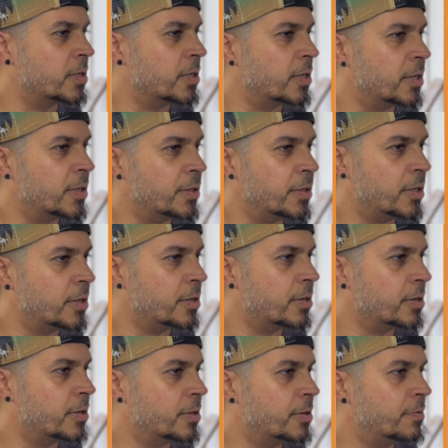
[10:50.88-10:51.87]
I
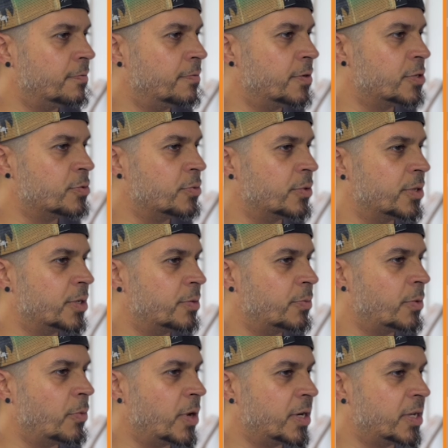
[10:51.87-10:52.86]
think visually
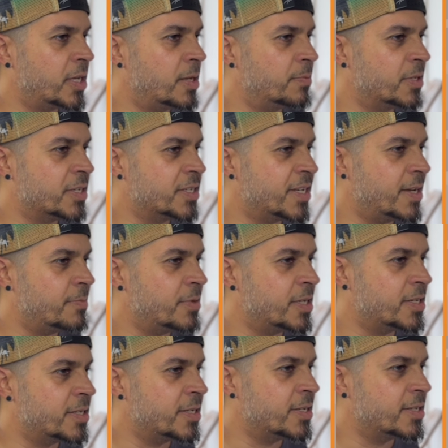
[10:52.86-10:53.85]
we want to keep the same
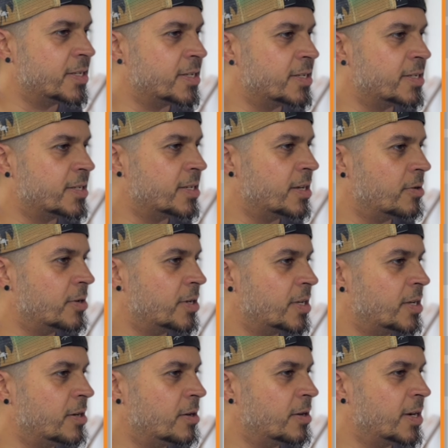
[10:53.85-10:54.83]
distance as here to
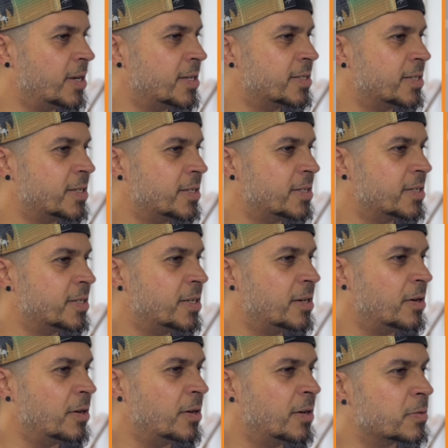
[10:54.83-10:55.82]
here as it is
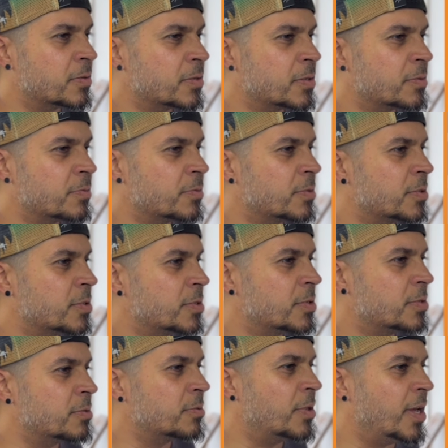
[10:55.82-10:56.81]
here. So we'll just
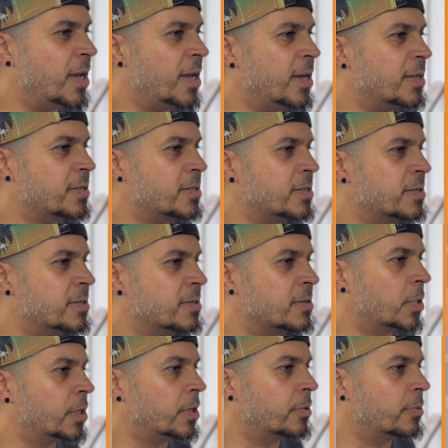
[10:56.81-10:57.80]
do that.
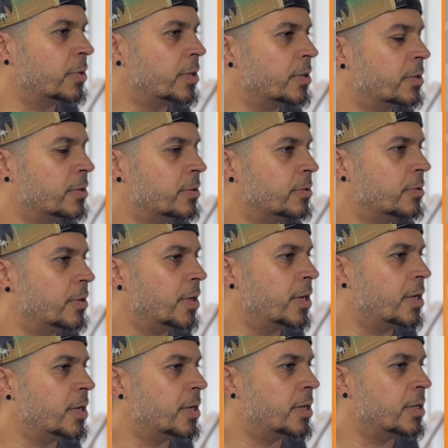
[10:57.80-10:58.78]
I think we can do
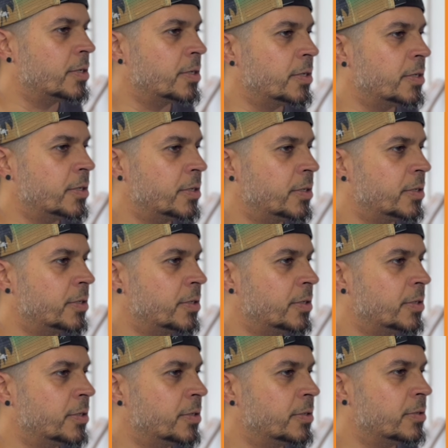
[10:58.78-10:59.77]
that,
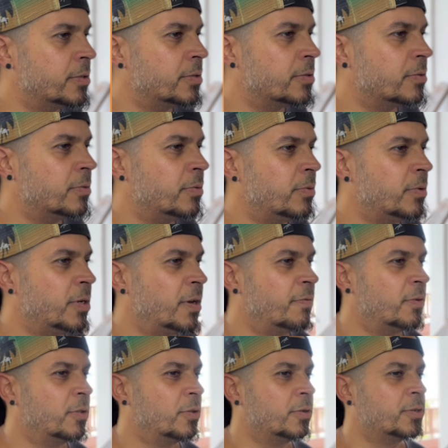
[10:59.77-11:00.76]
and
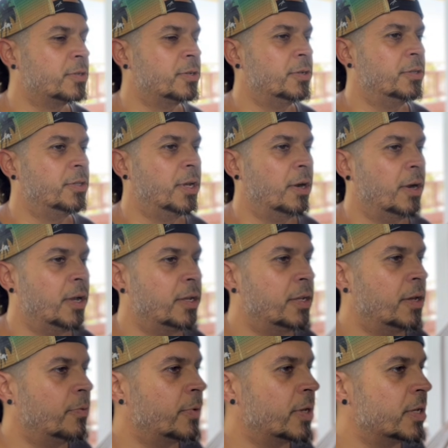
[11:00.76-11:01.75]
whatever looks good there. And
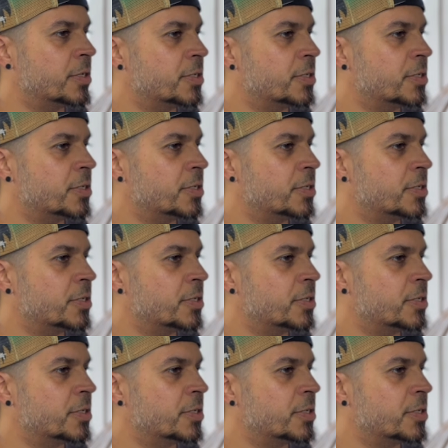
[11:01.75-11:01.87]
then we can